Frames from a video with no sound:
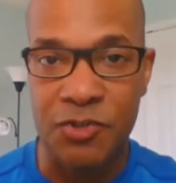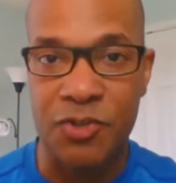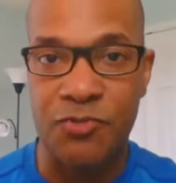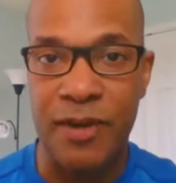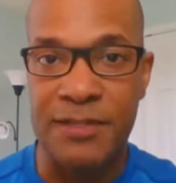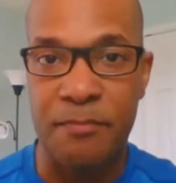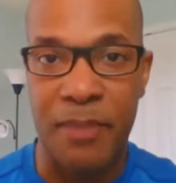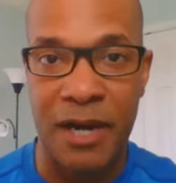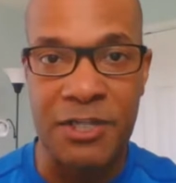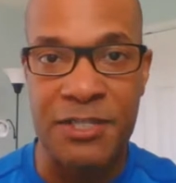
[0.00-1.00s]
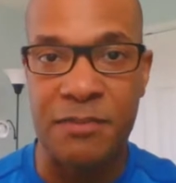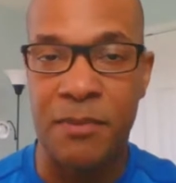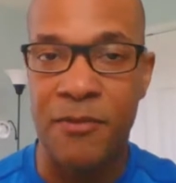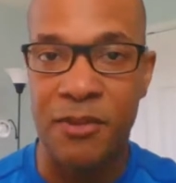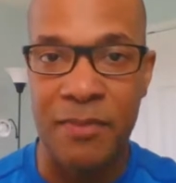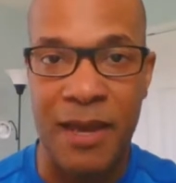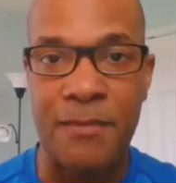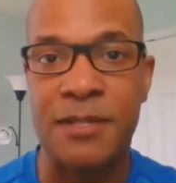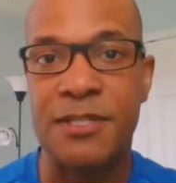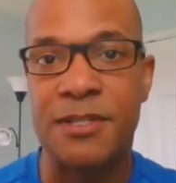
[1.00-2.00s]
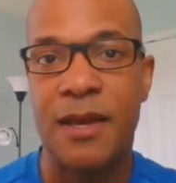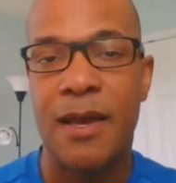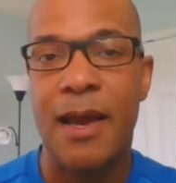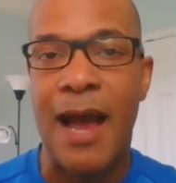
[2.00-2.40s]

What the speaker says: interest rates, budgets, monthly payments,